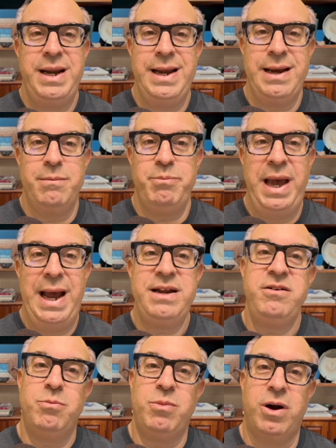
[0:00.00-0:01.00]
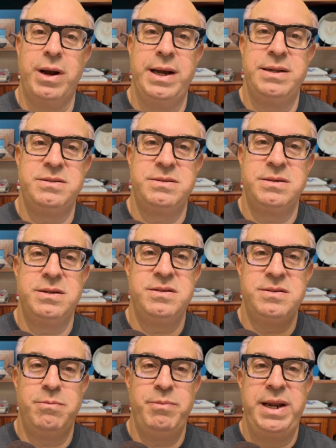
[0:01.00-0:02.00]
in competitive markets,
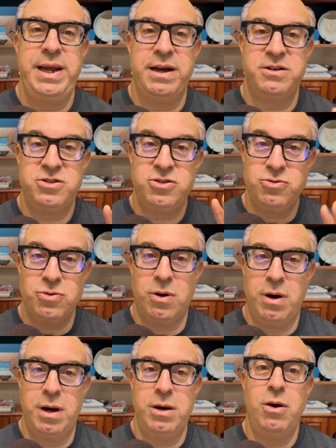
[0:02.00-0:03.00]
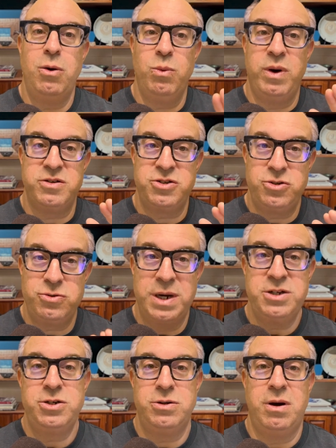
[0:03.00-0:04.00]
submitting a strong,
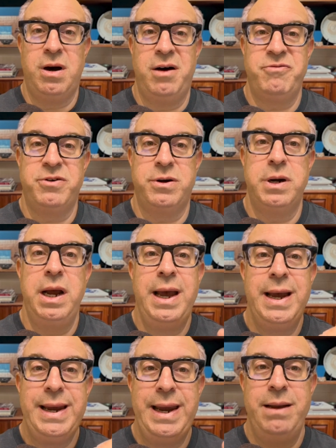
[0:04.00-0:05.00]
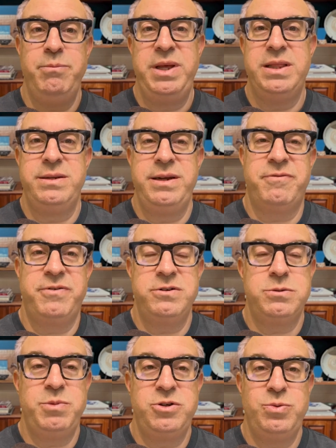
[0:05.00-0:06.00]
well-structured offer can be the
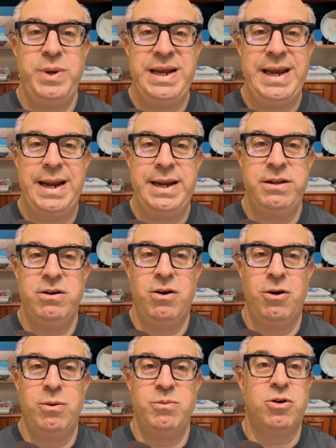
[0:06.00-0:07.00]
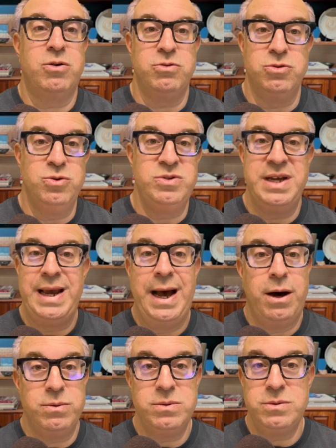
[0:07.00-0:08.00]
difference between getting the home or losing
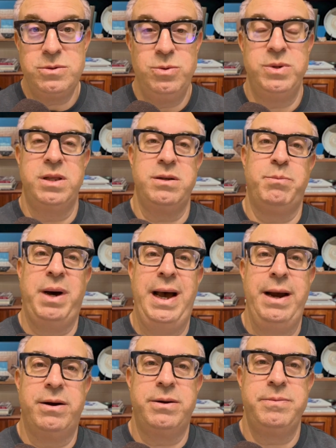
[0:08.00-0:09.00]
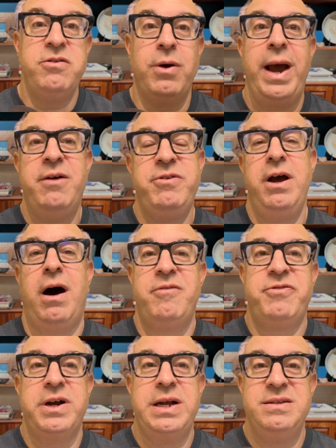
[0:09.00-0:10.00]
out to another buyer. So every
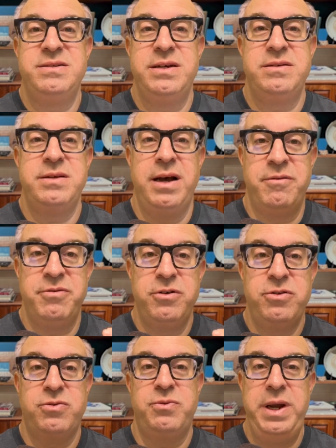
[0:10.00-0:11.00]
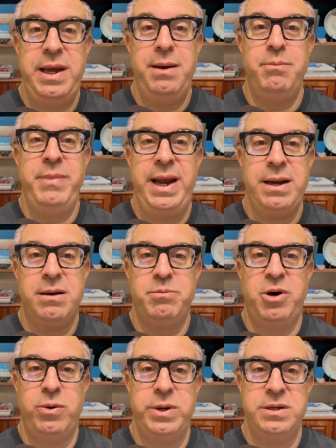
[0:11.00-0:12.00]
offer consists of 3 main
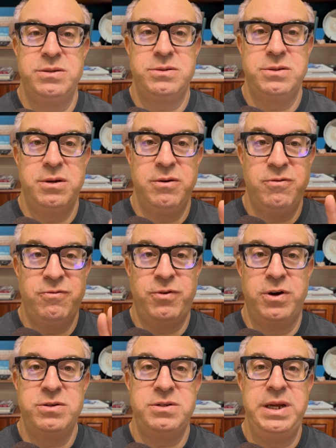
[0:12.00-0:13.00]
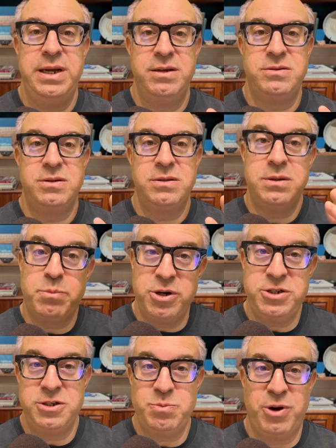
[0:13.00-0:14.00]
components. First is the
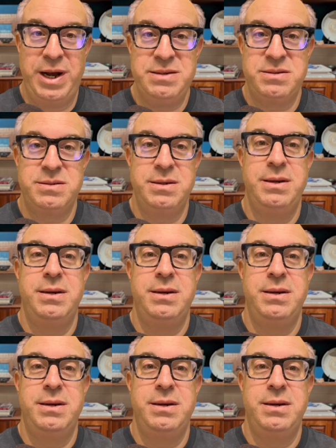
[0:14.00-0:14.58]
purchase price,